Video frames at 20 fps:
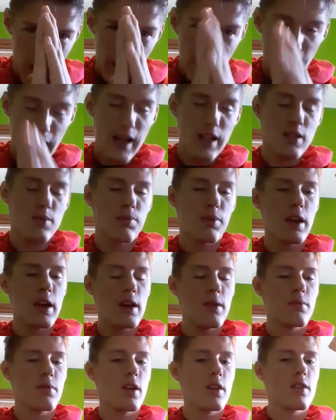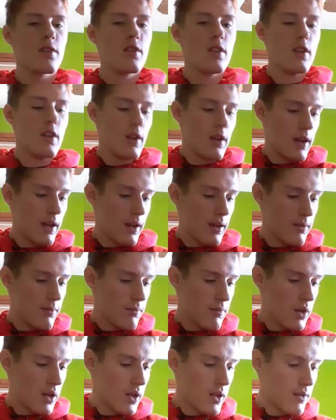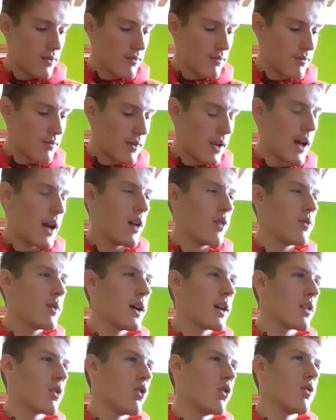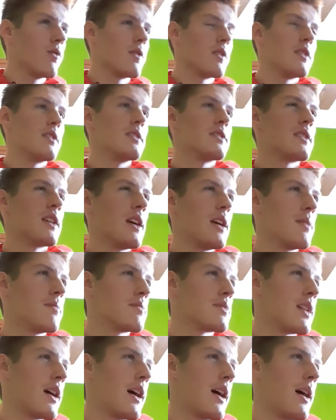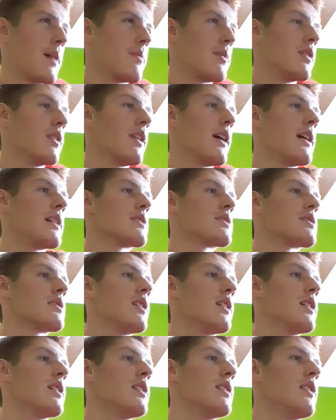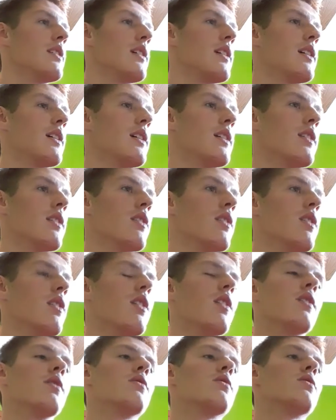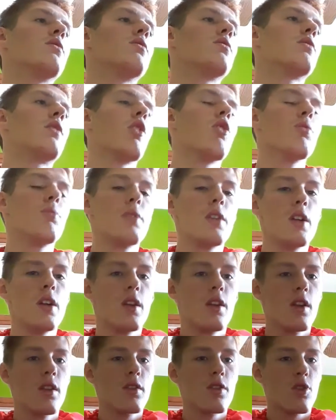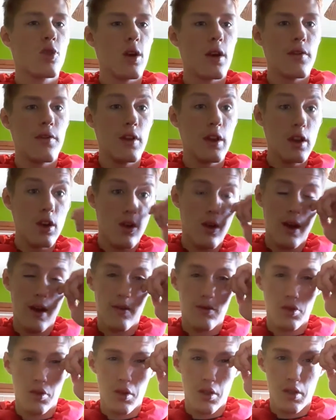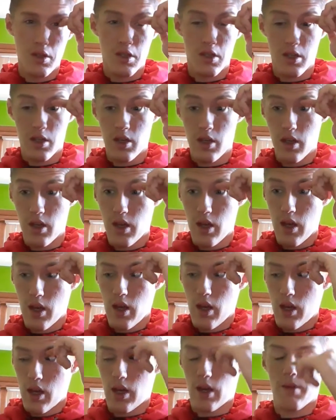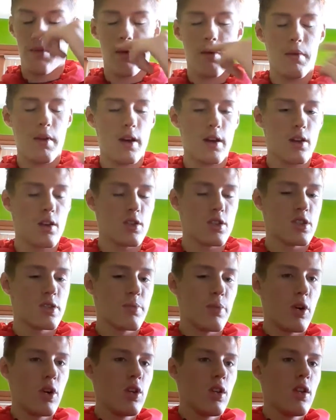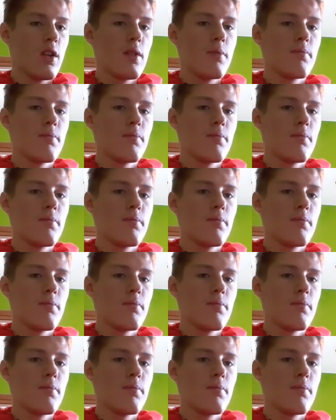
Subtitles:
God's plan, brother. But now we got to go over these games that happened last night, and there will be another quick video after this. I'm not going to spoil it,